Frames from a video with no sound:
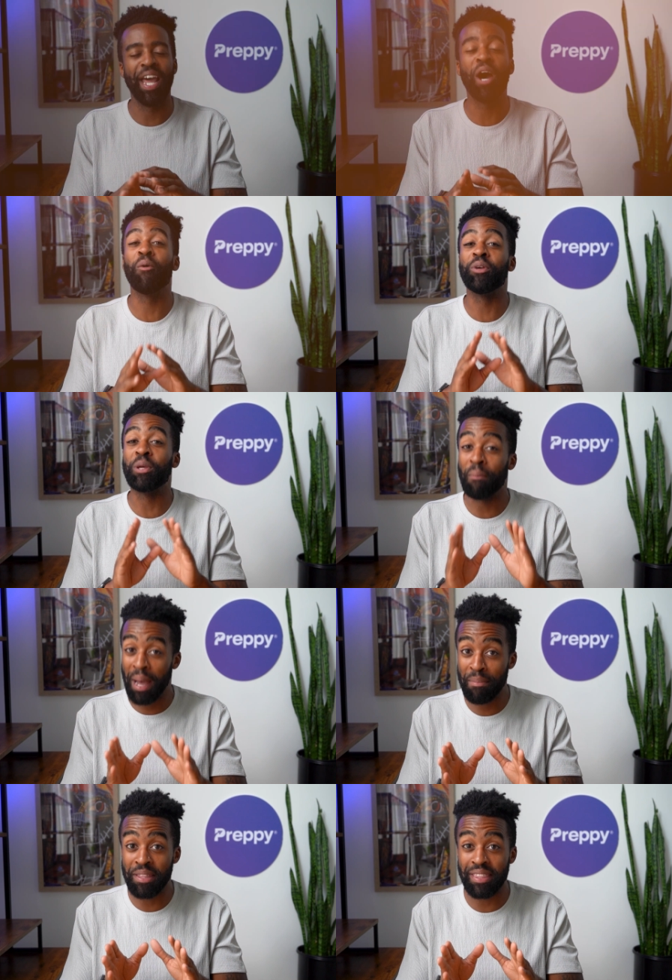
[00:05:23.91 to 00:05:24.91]
Now, you
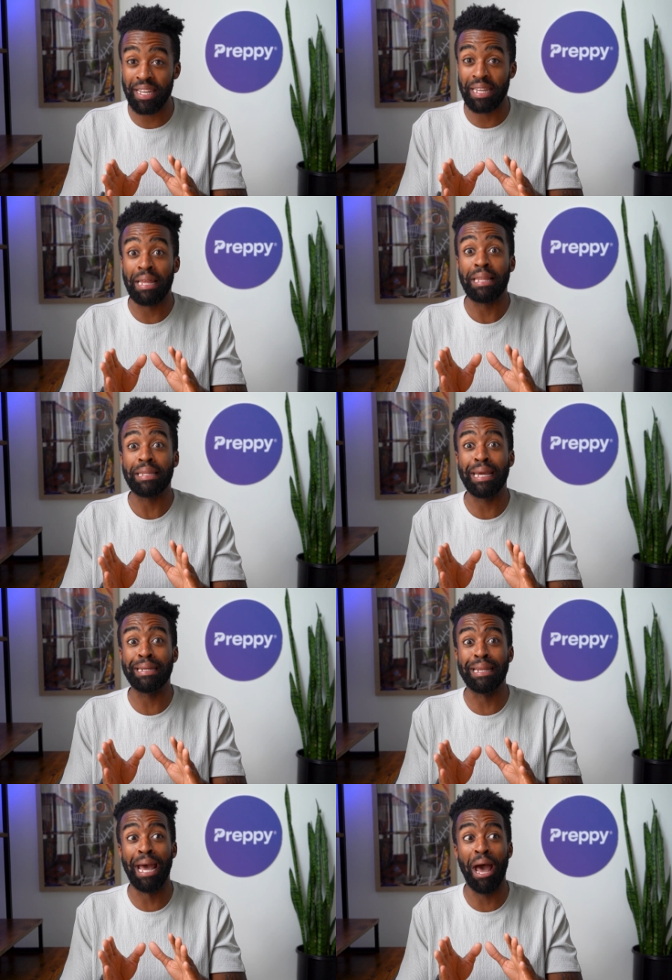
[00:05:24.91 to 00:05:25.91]
might be thinking,
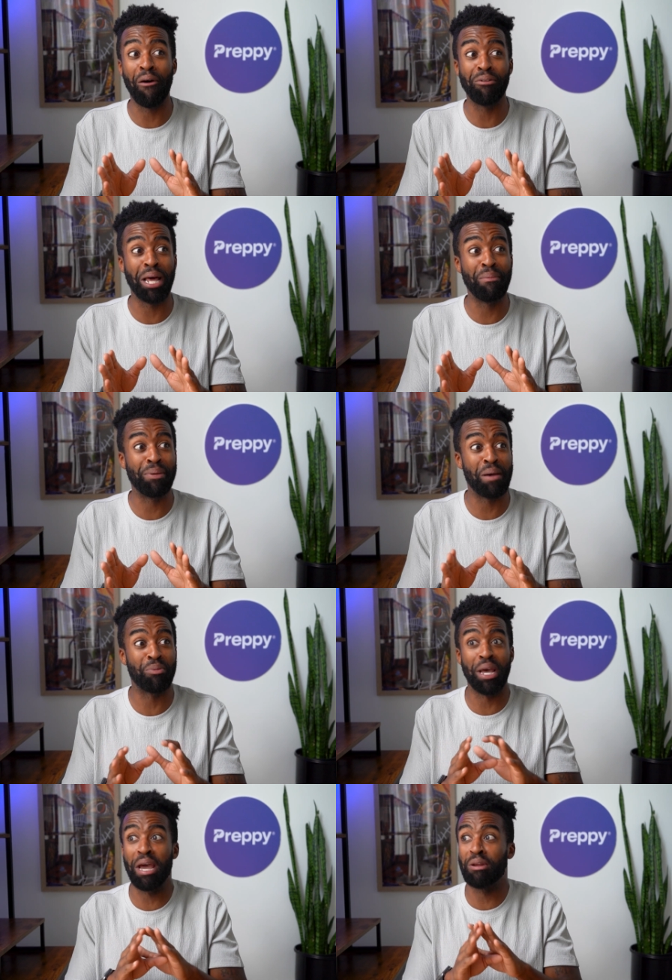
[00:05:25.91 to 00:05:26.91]
Landon, how will I be
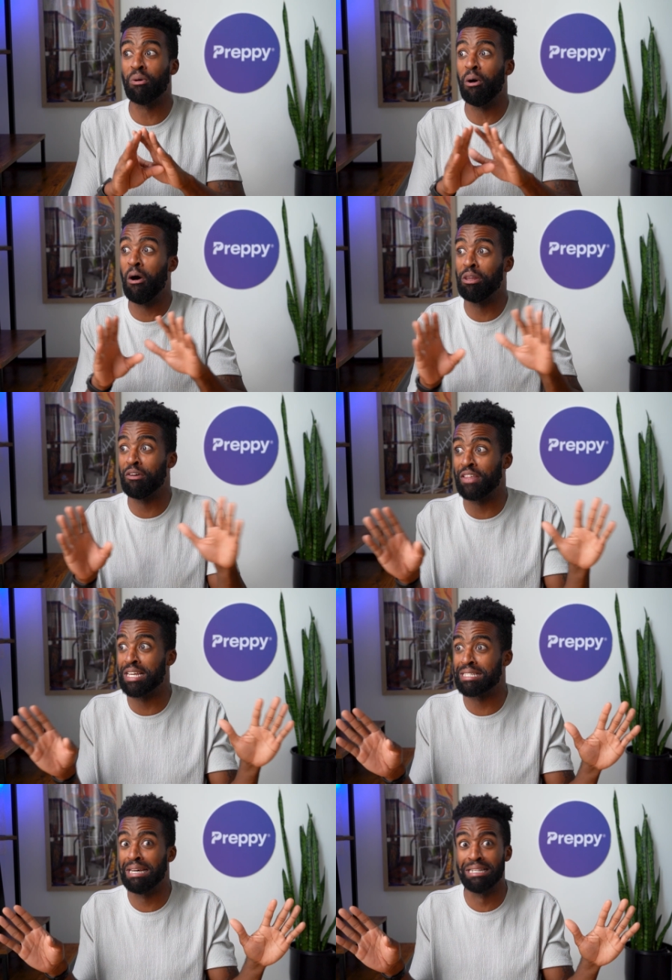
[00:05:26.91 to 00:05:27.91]
able to handle all of
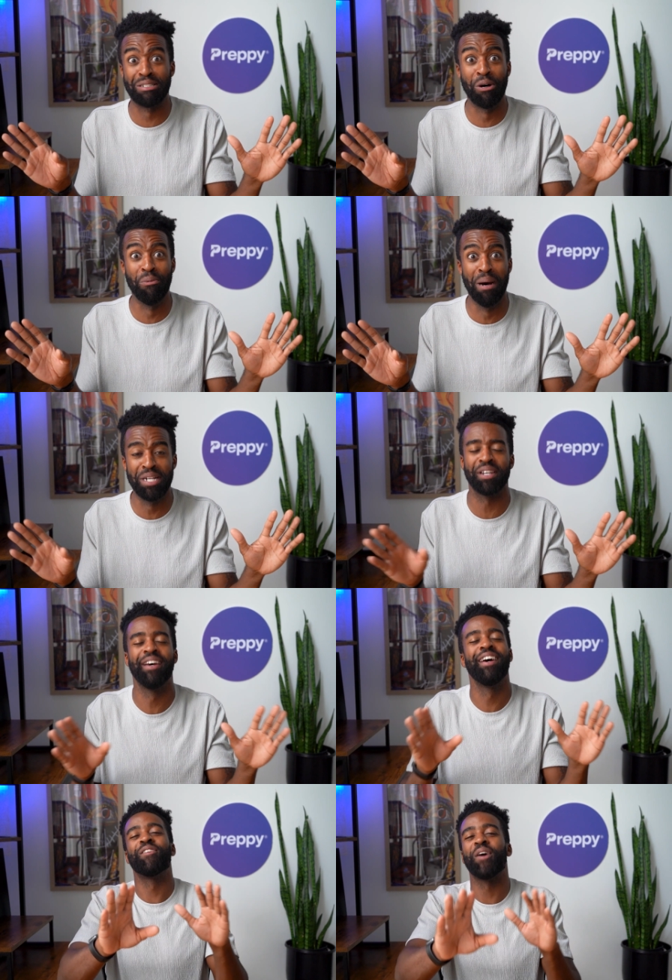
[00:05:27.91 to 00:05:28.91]
this? That's so much.
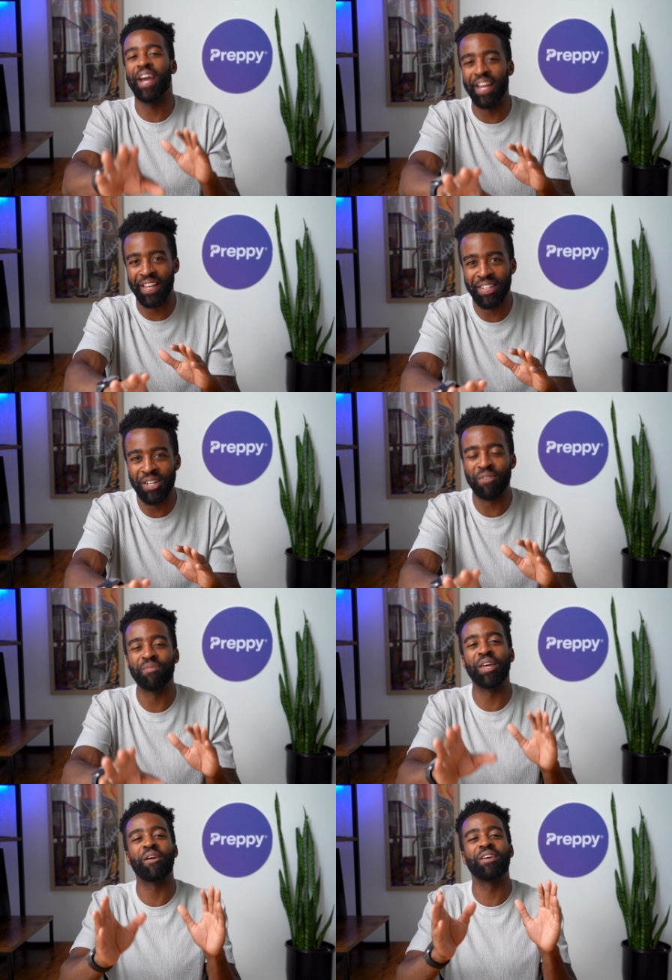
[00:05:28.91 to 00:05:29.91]
Well, hey,
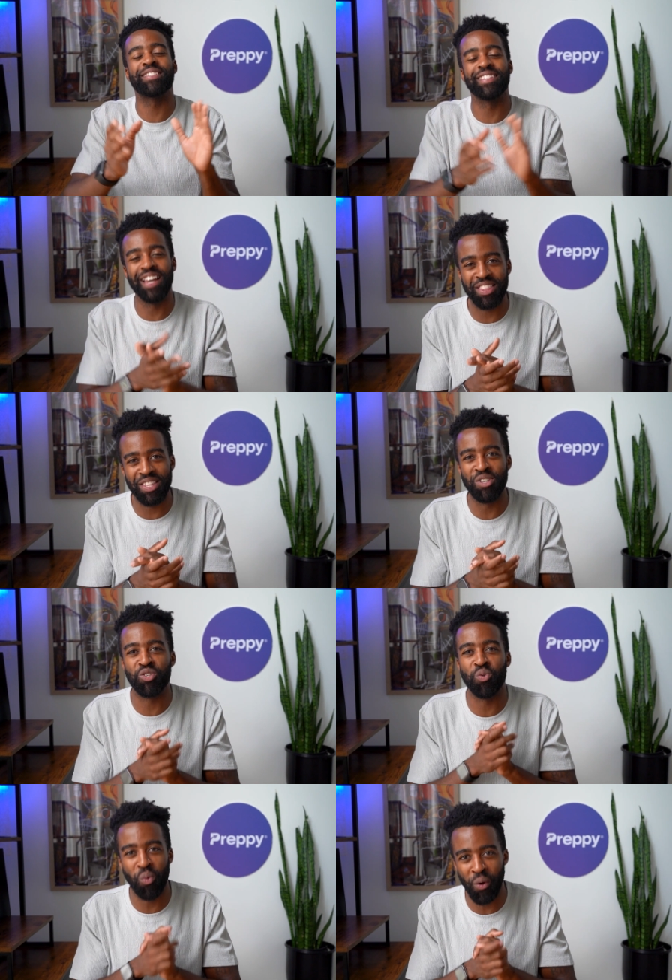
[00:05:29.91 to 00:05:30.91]
look, there is nothing
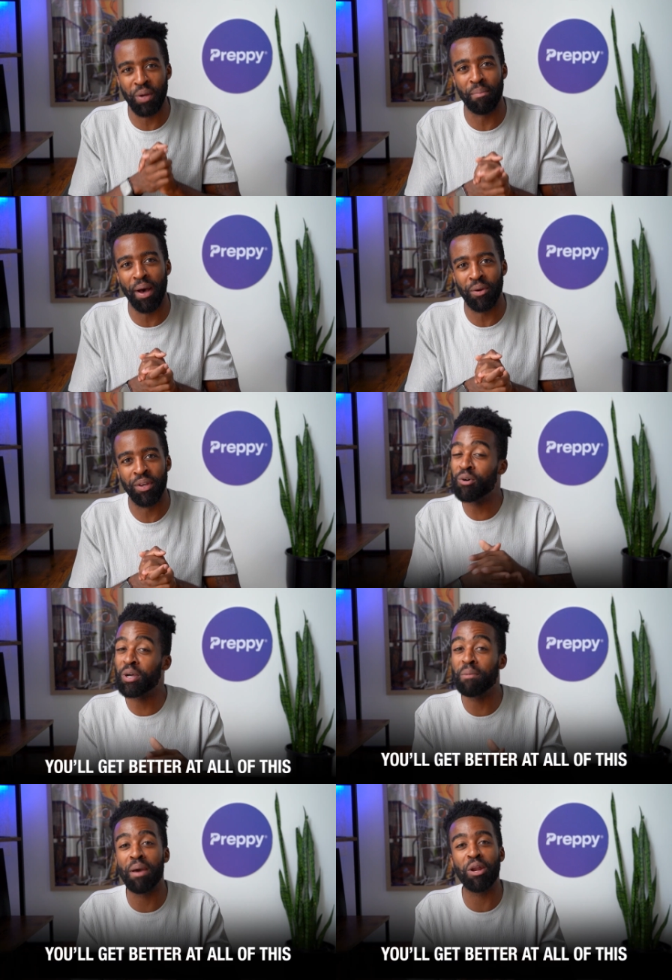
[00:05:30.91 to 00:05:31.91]
to worry about. You'll
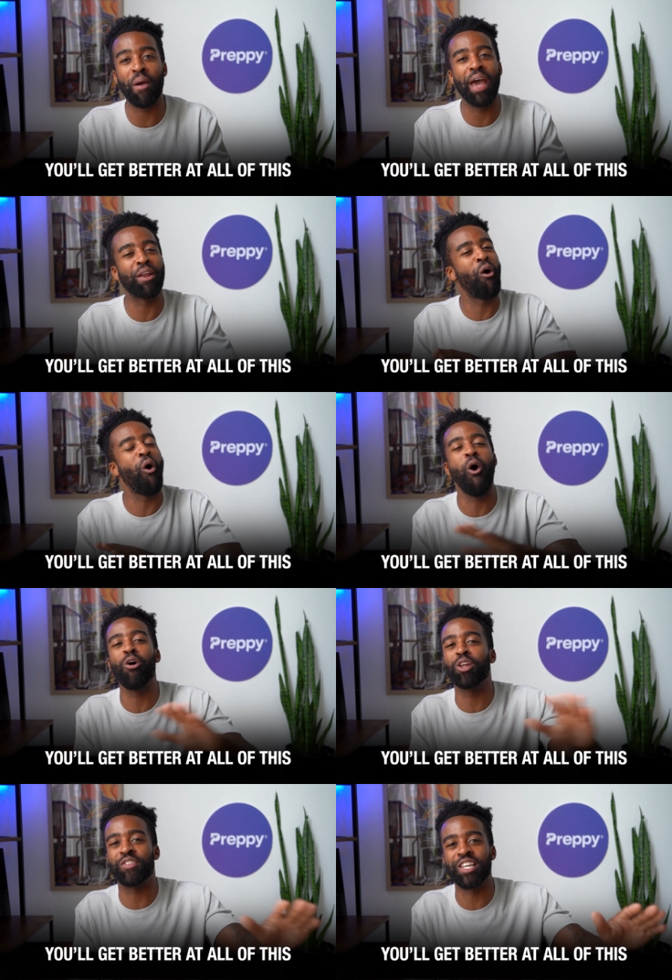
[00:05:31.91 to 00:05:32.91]
get better at
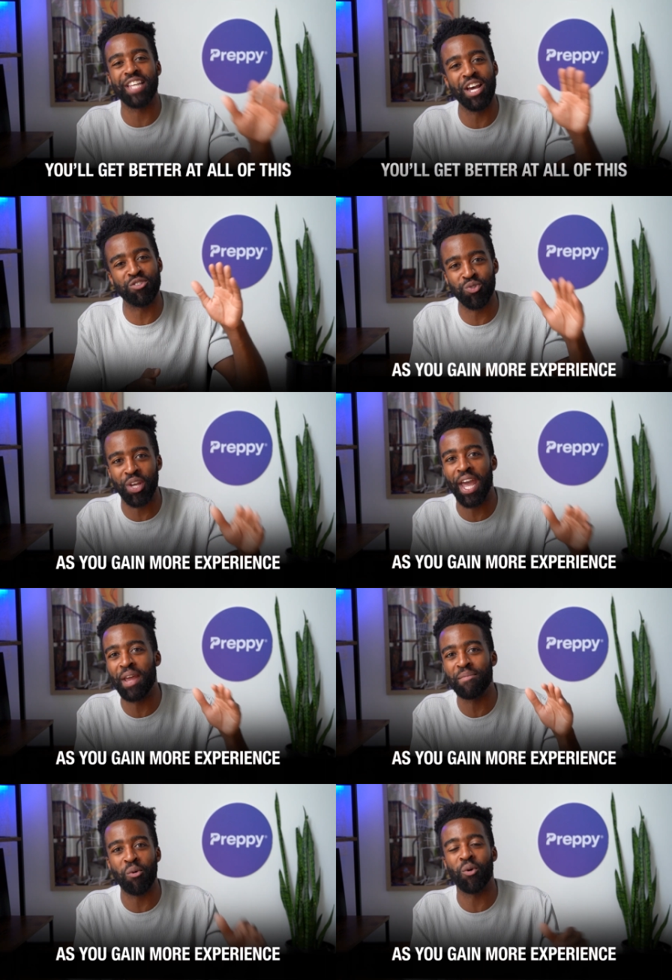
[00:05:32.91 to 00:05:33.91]
all of this as you
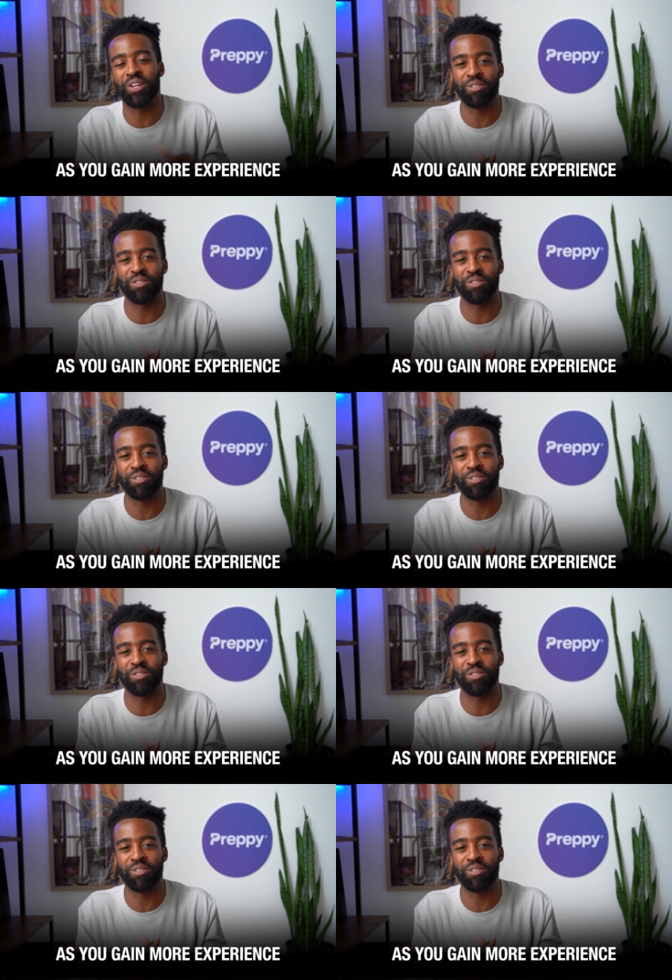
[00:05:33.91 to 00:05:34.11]
gain more